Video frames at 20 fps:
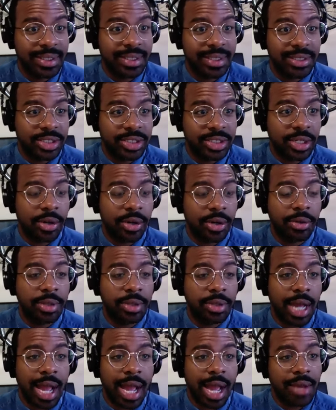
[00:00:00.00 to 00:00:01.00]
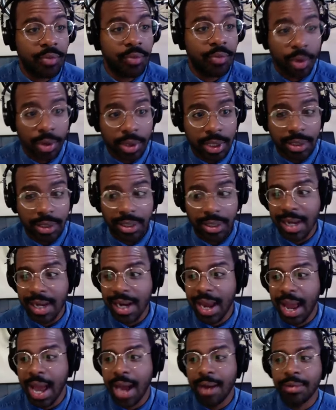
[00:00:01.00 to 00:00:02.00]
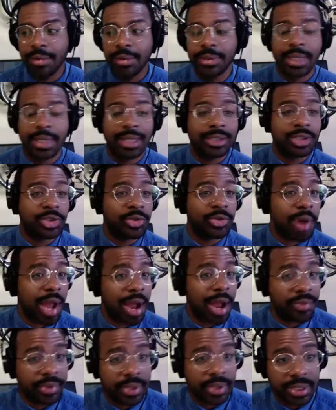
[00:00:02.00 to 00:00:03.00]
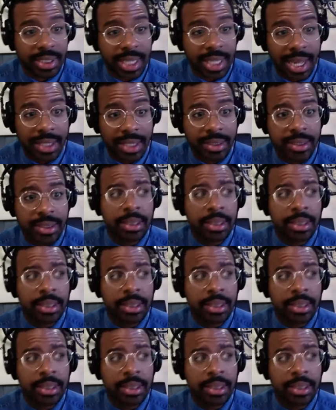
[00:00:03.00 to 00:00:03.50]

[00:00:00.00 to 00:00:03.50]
So I work a lot of hours. I travel a lot.